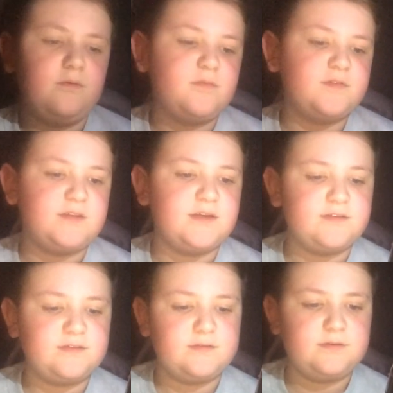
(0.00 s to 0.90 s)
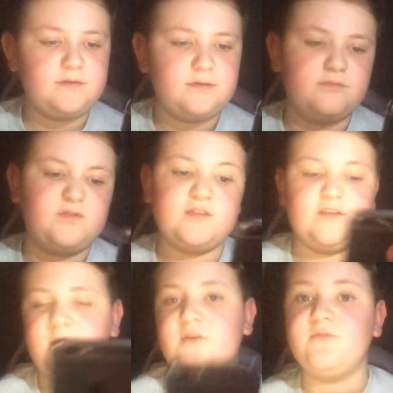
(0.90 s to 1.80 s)
What's this? I'm just
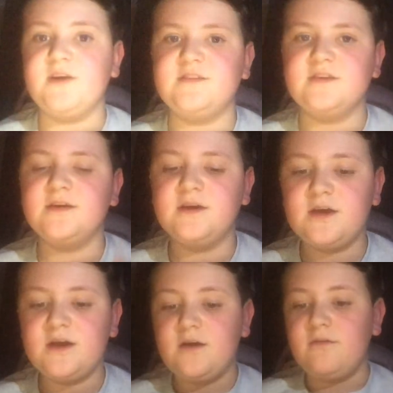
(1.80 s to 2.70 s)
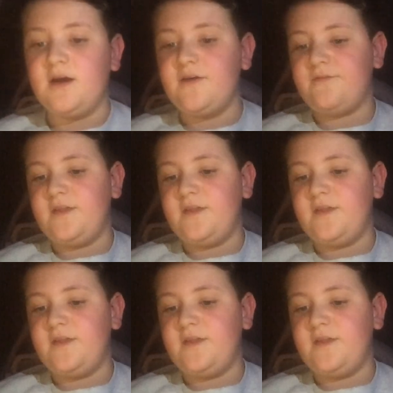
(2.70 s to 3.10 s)
going to rewrite it. Right, I'm